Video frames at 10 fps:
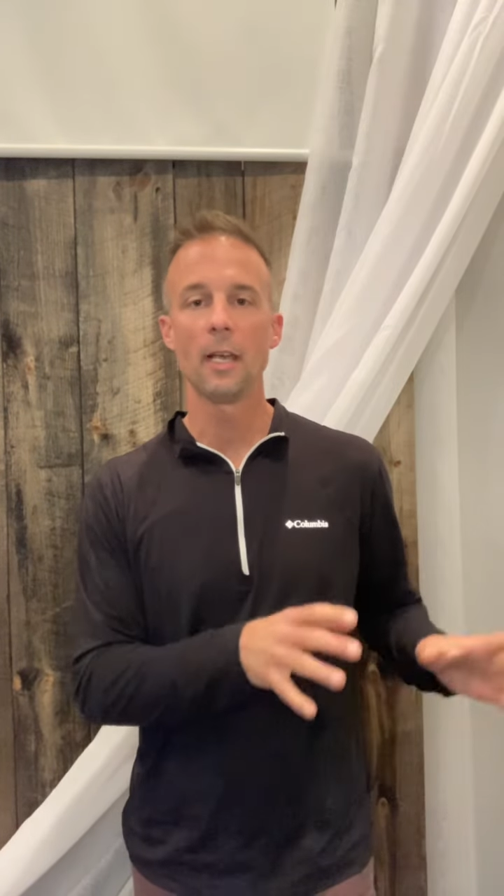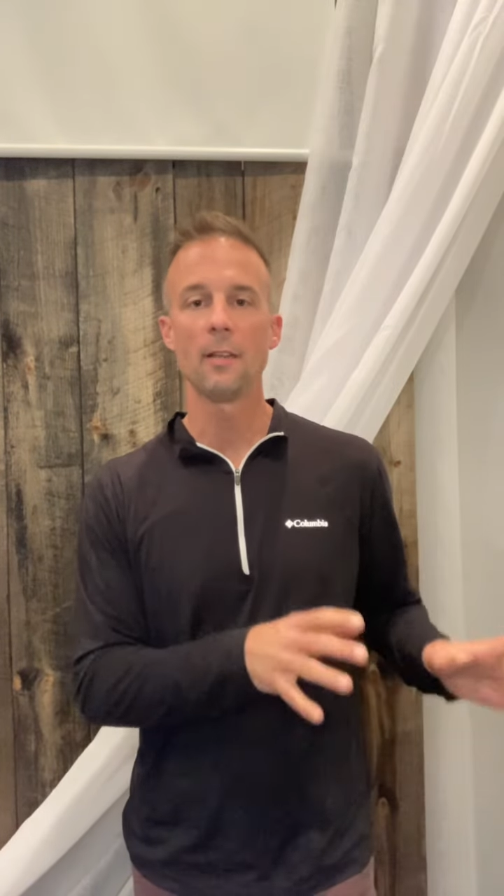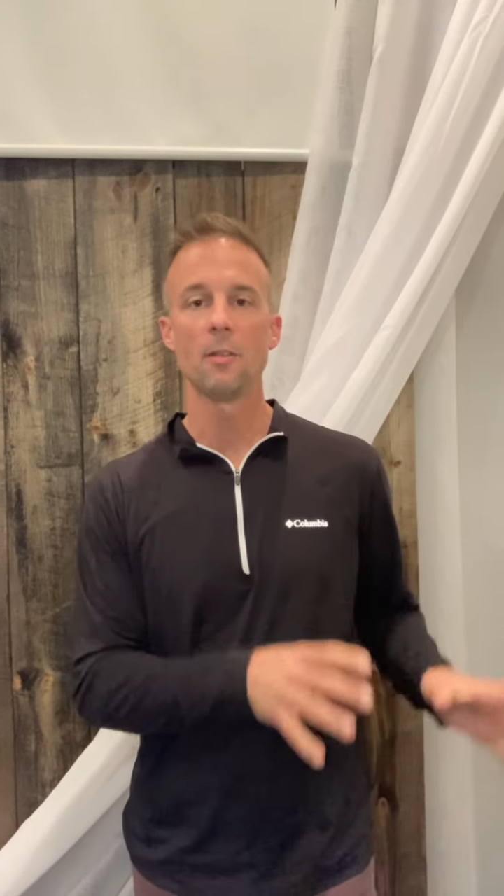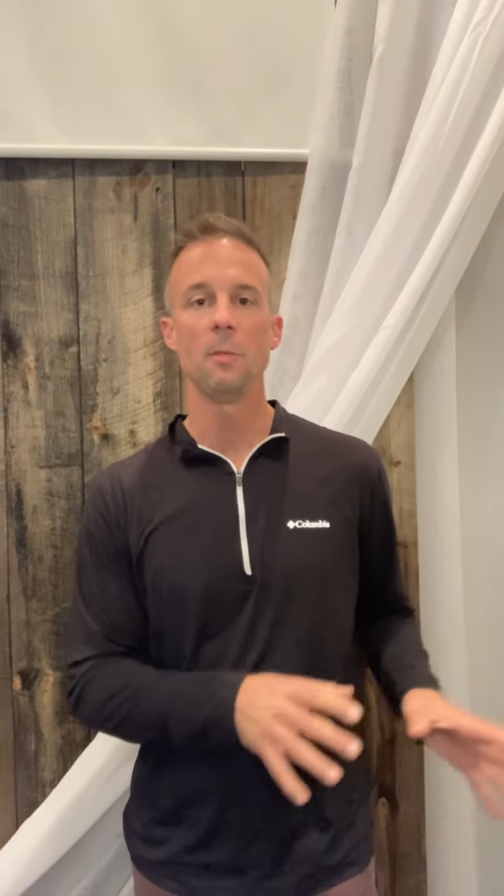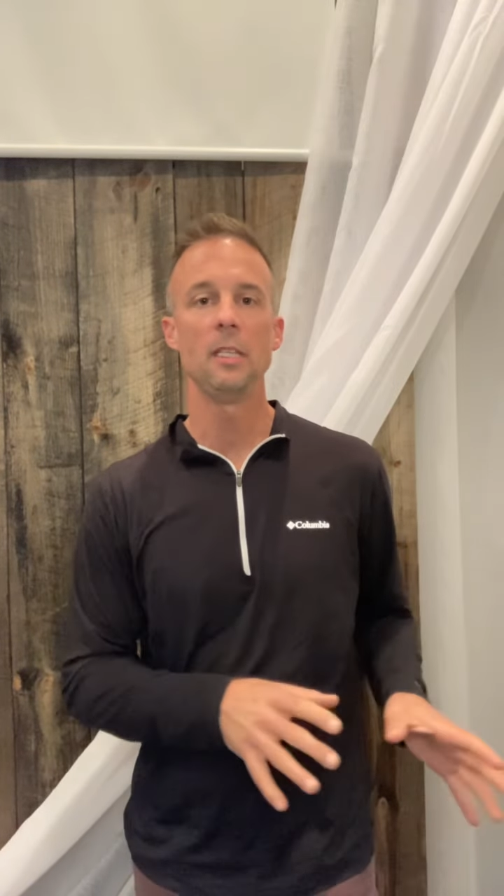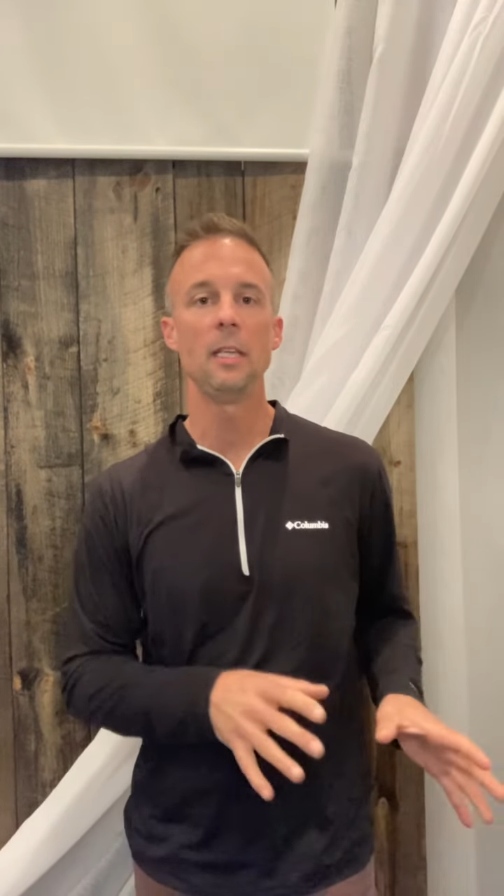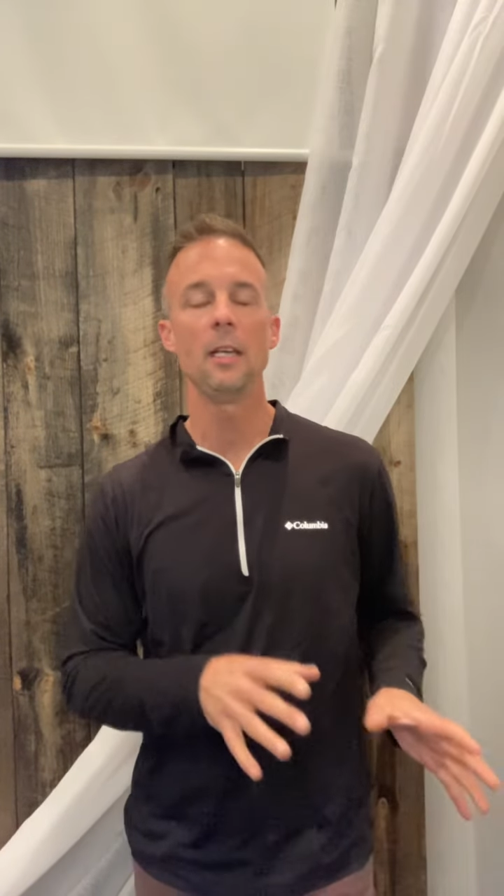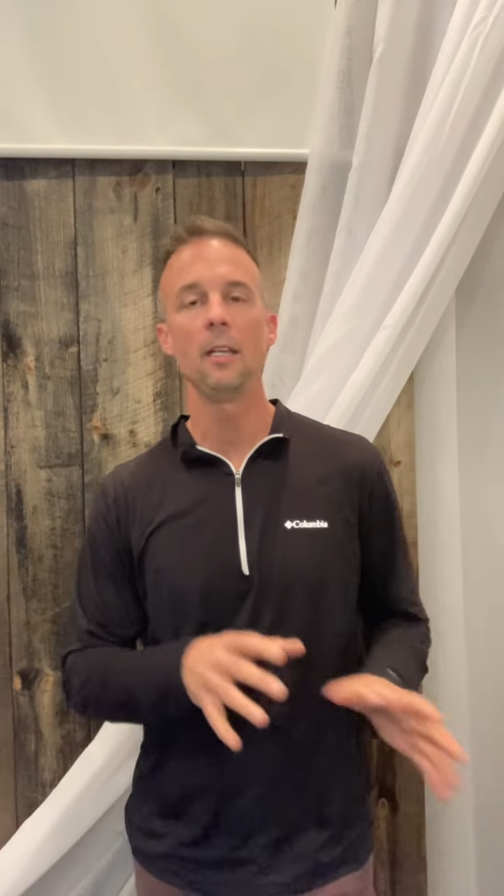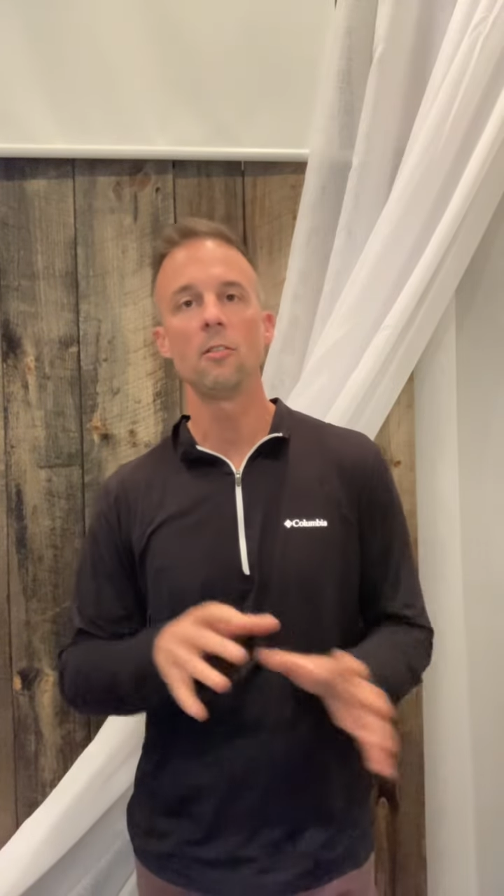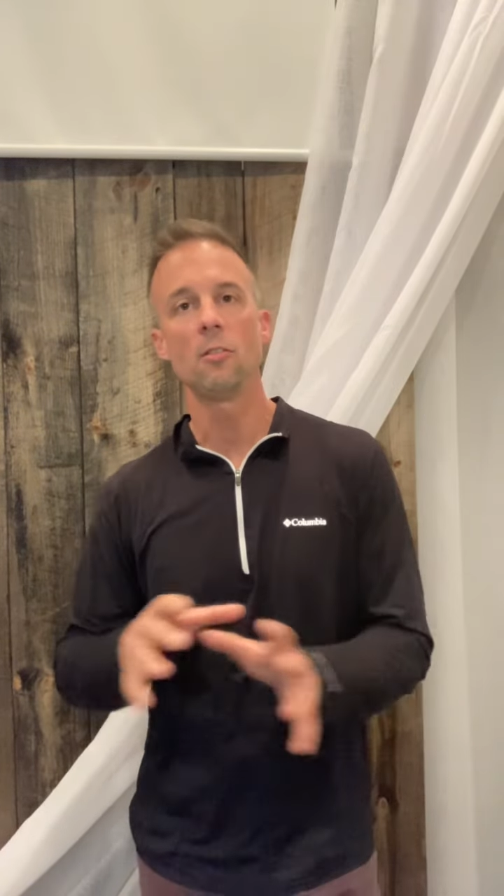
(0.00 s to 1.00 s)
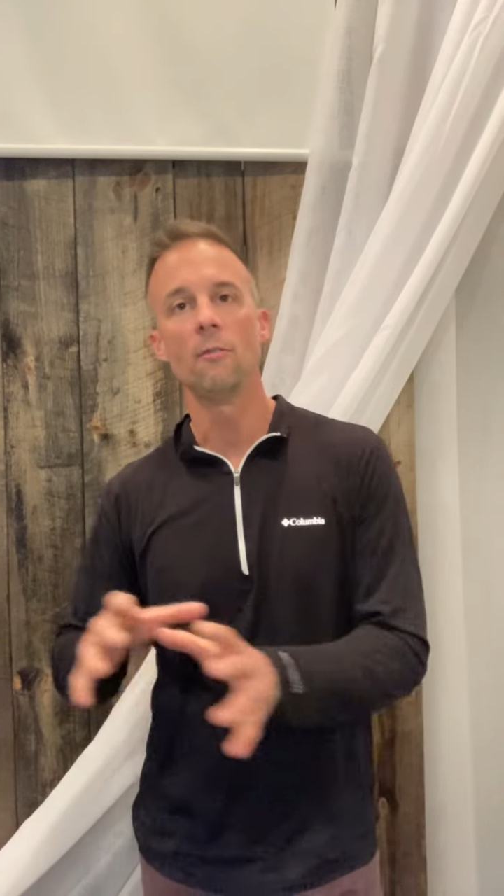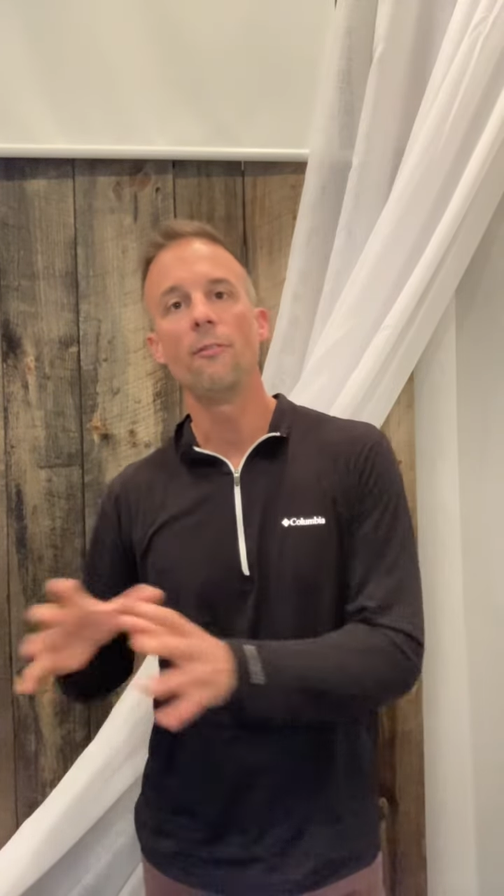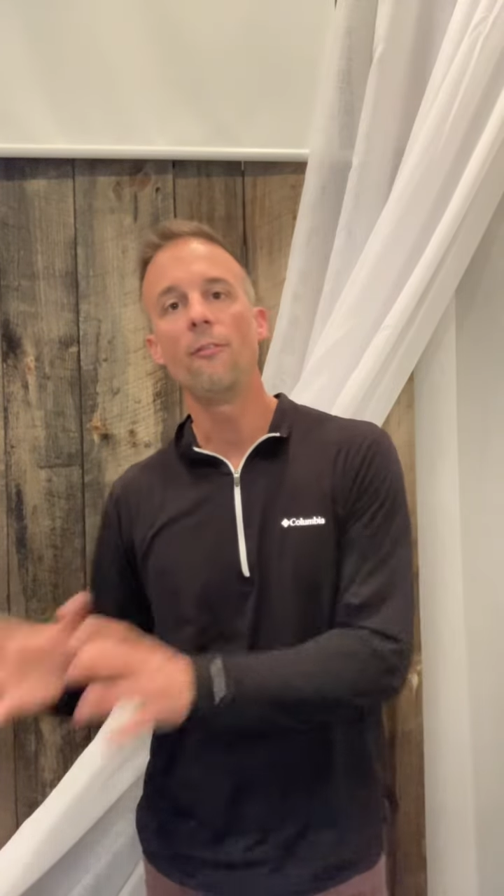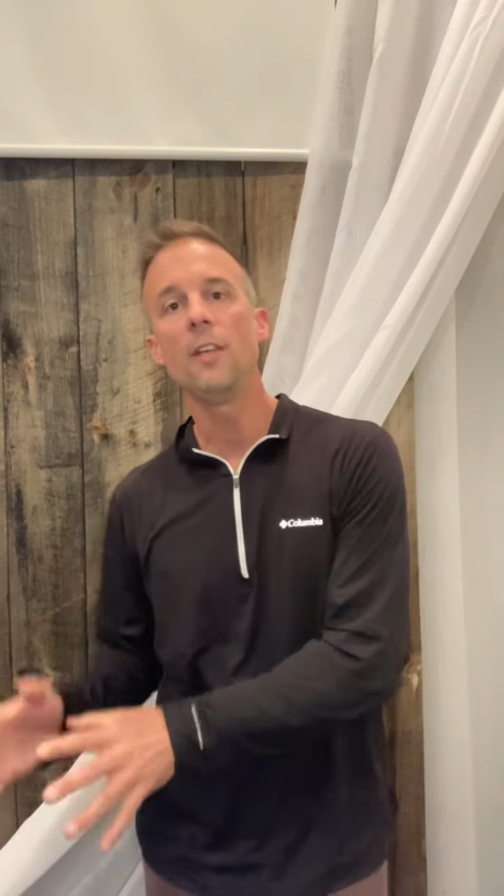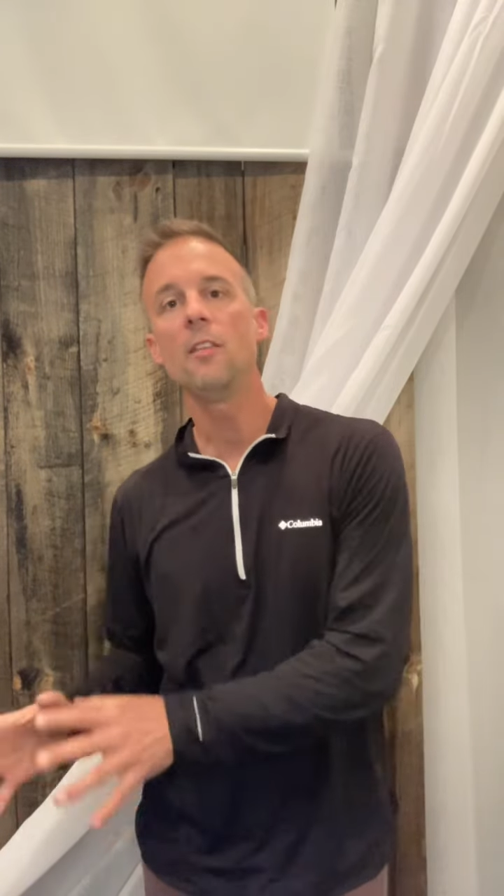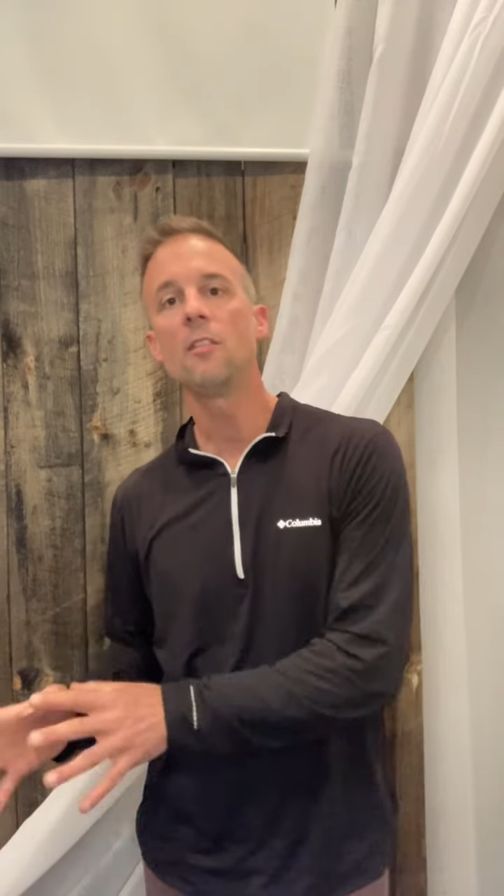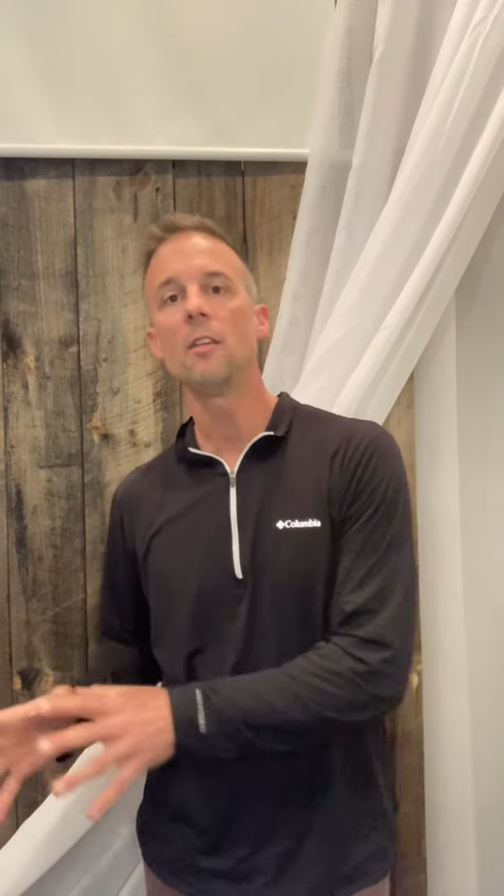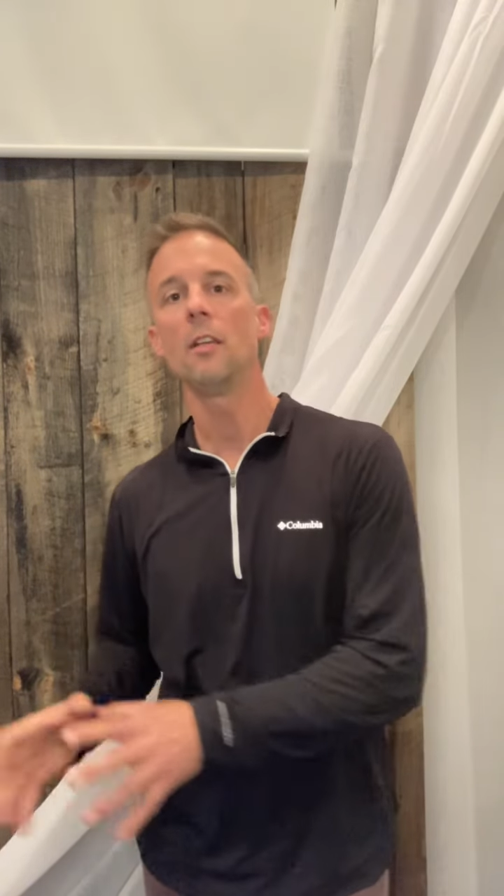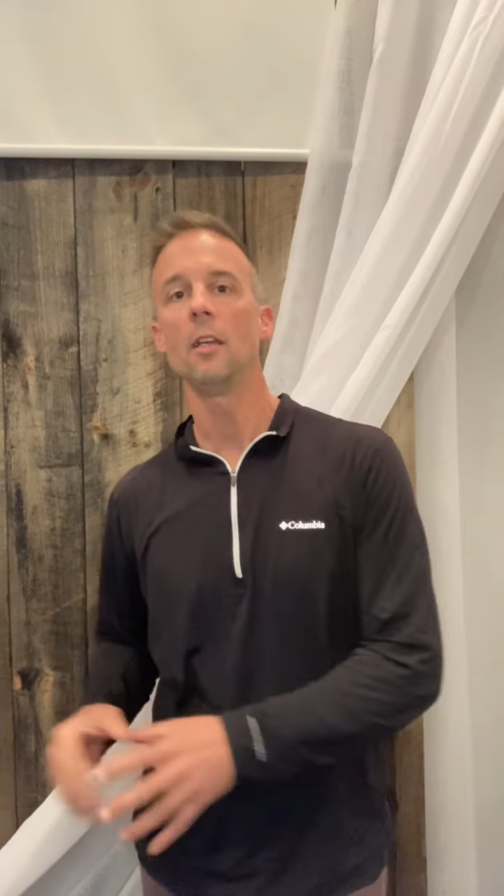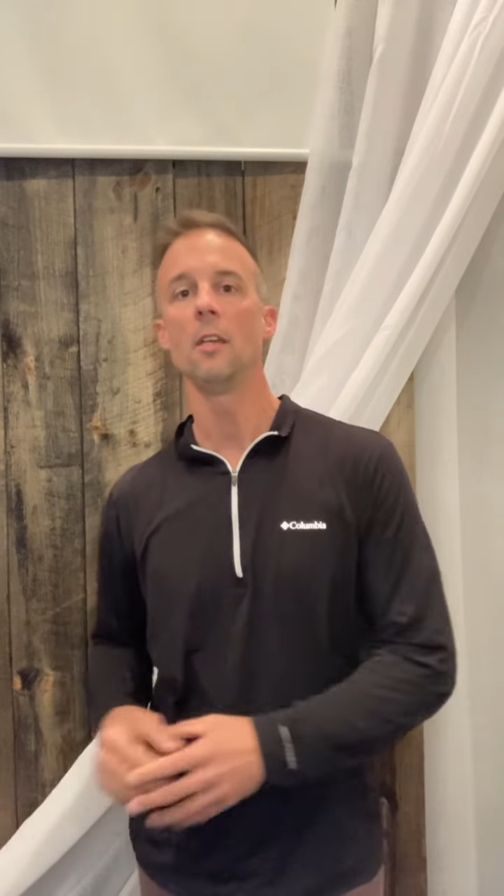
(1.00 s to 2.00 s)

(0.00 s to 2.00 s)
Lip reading: at the beginning to feasting